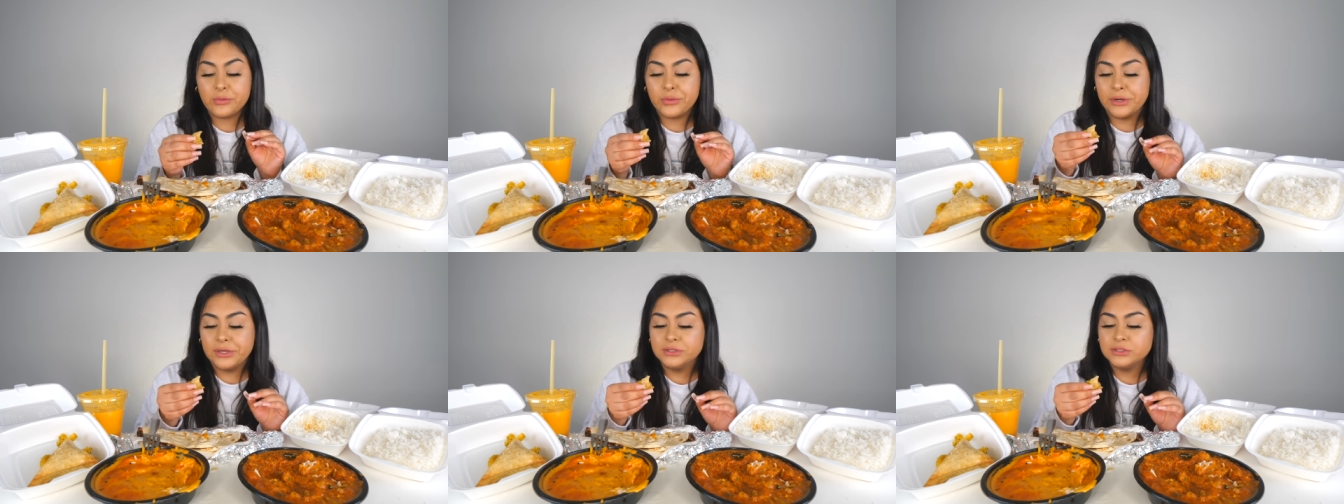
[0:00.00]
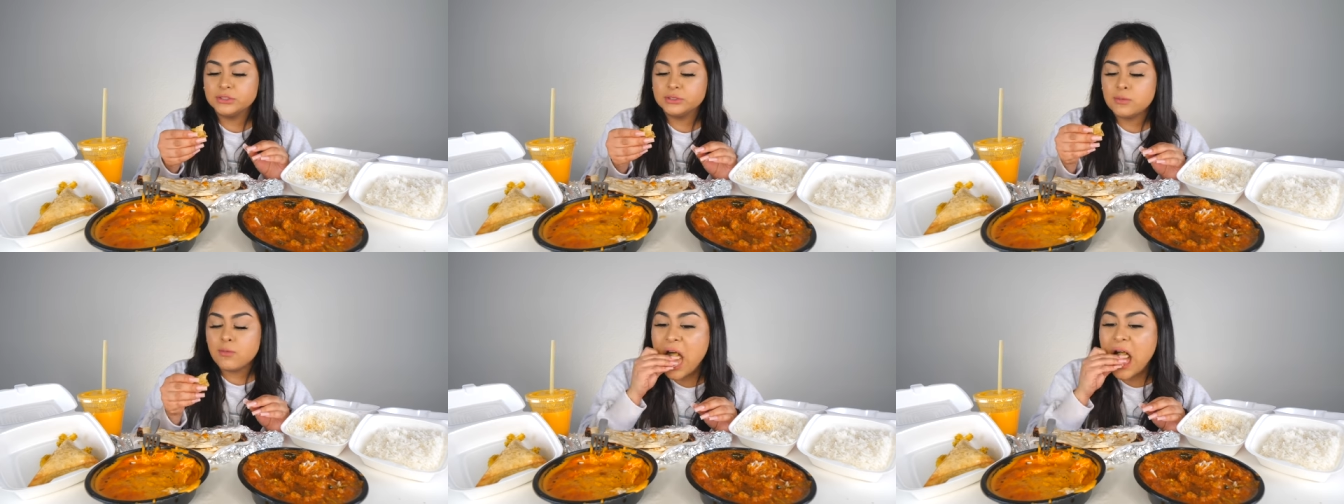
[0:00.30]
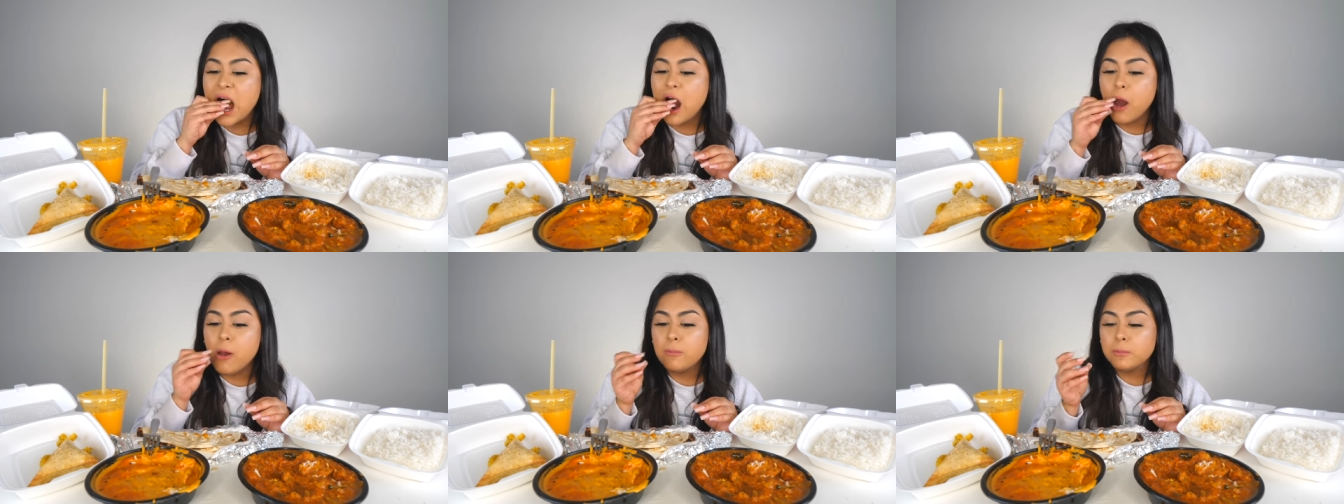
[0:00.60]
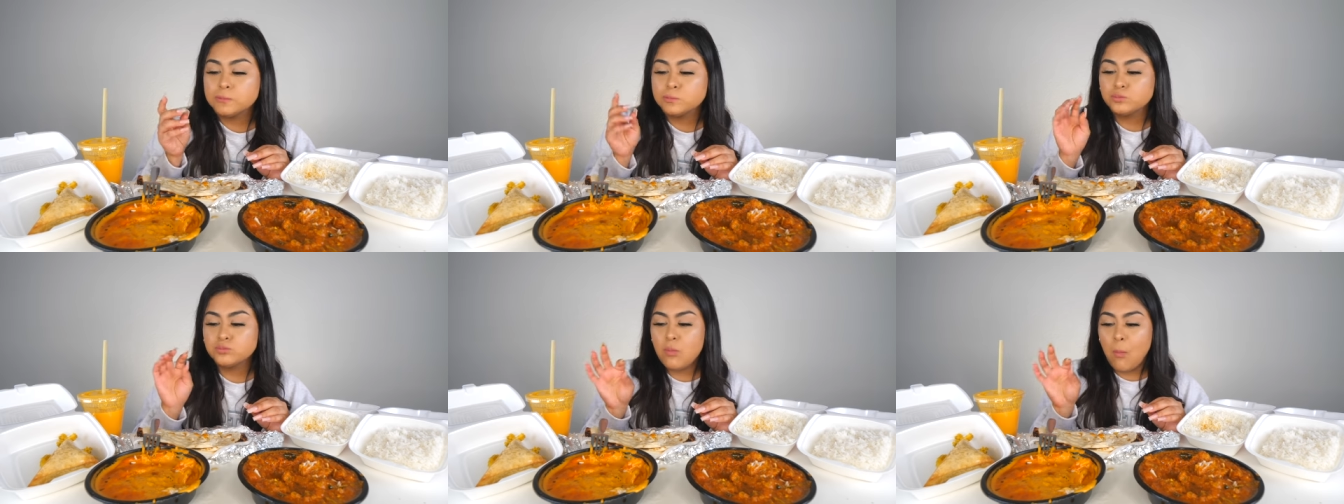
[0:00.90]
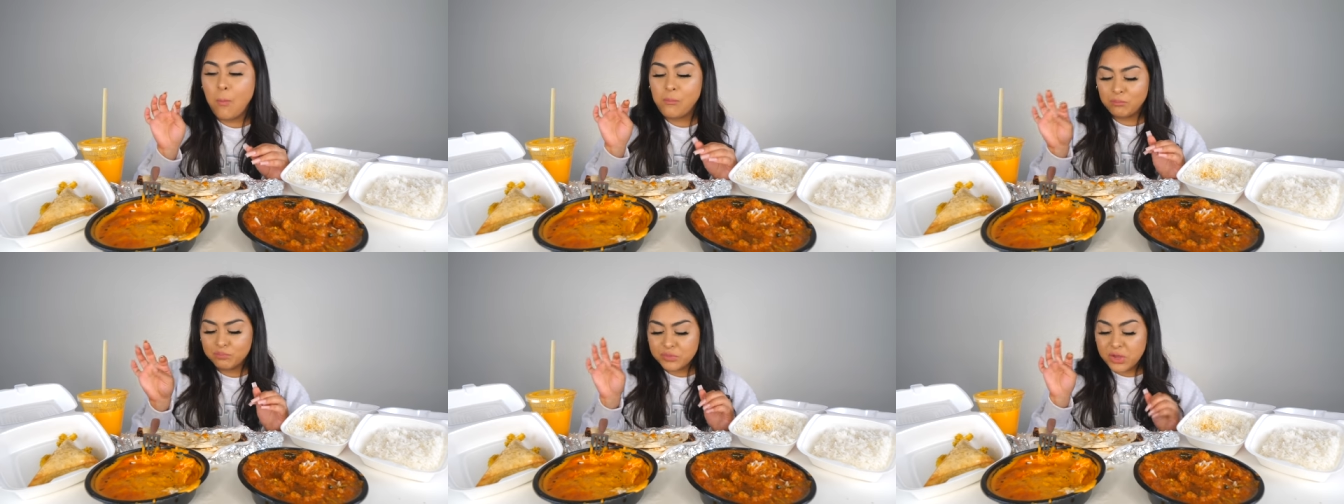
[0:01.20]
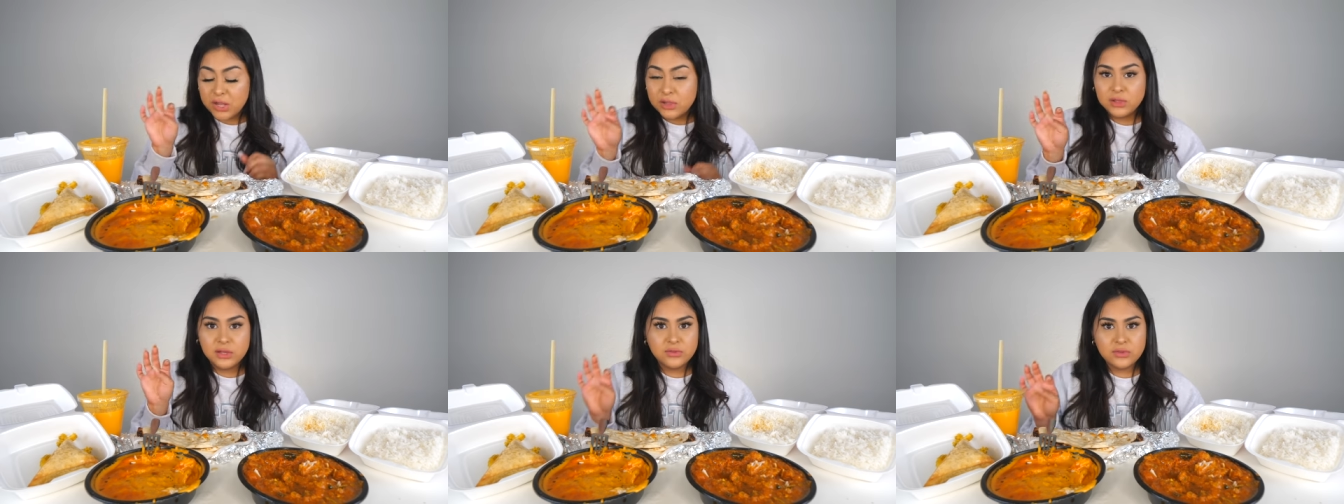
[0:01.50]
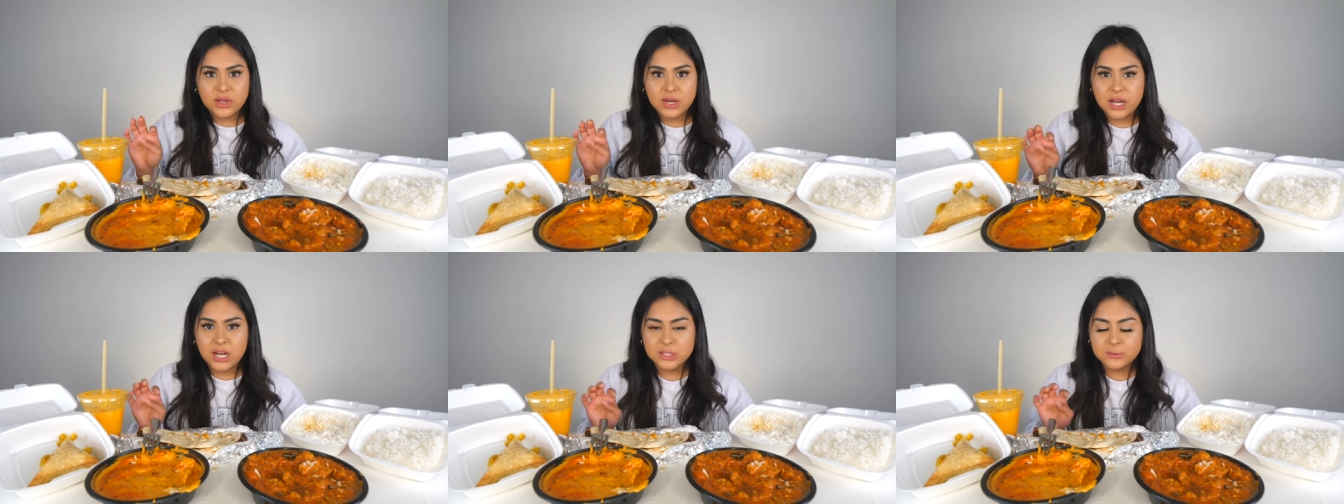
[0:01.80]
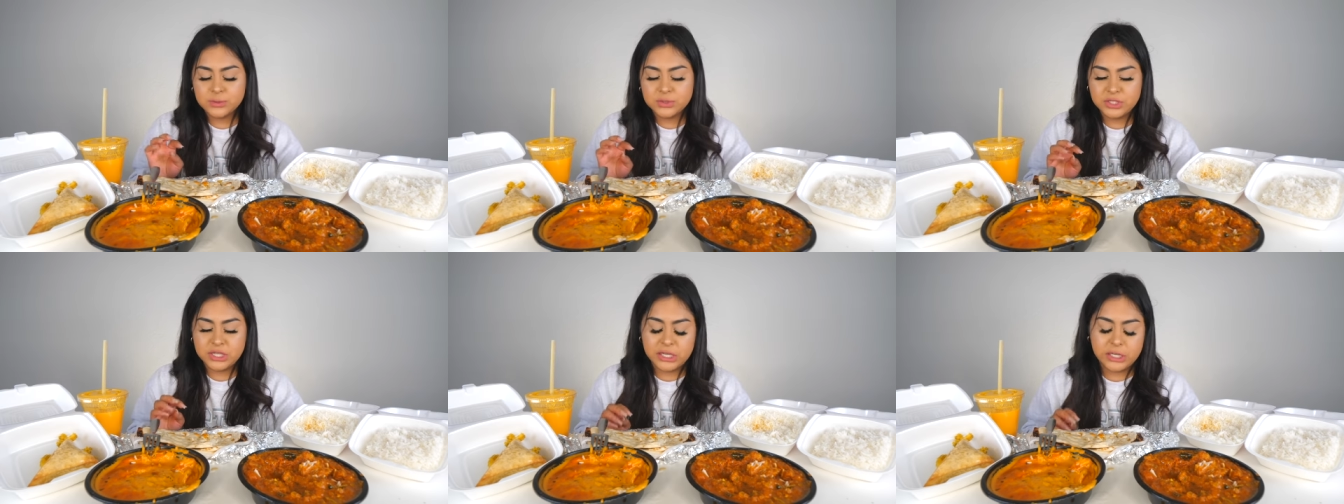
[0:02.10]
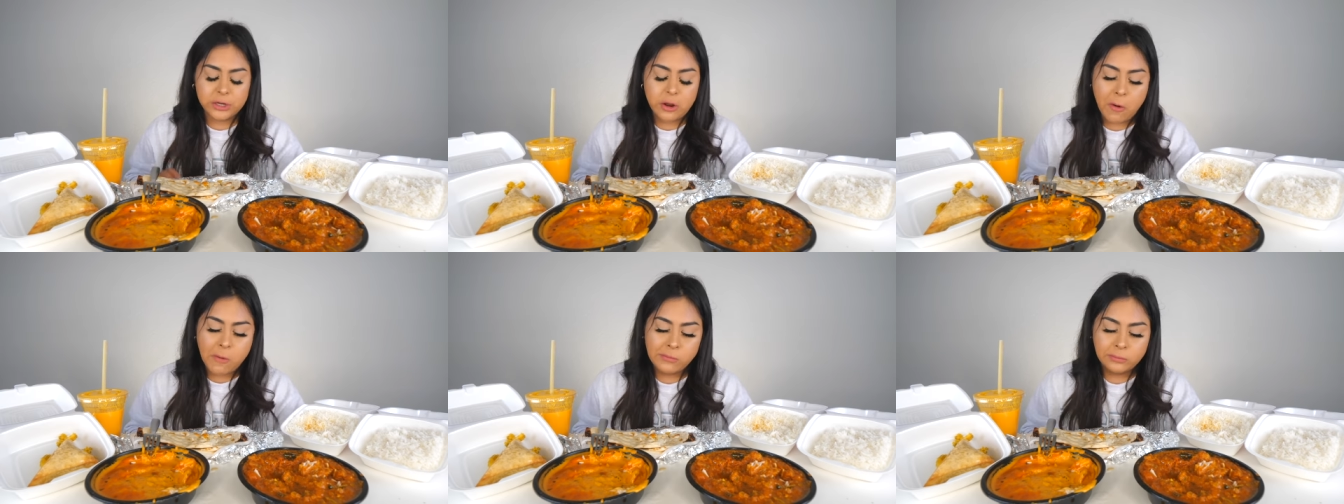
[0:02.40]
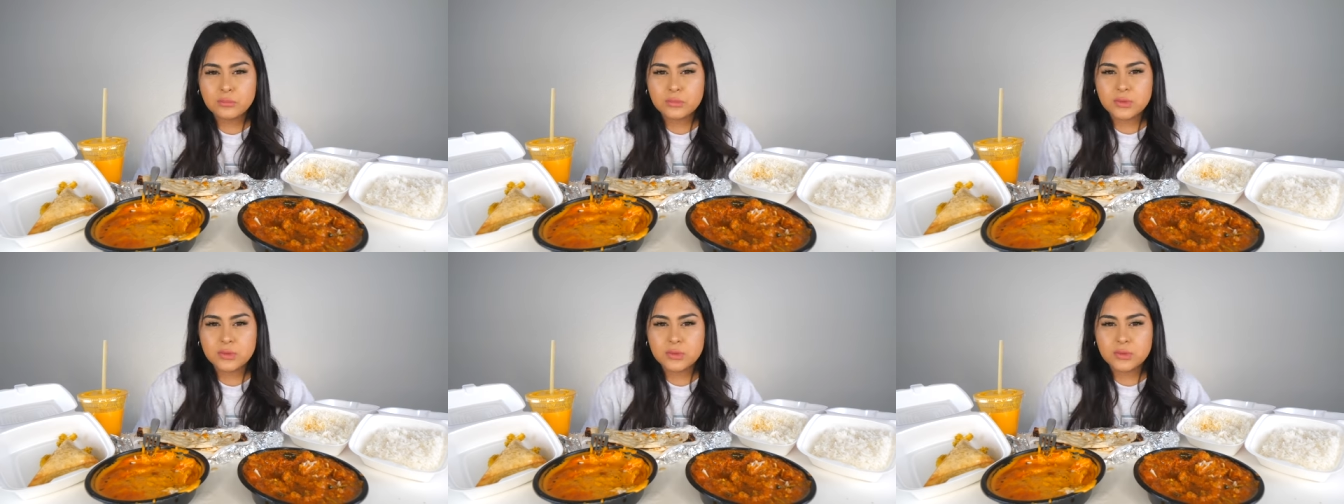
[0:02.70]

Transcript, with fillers: ones. I love that it has potato.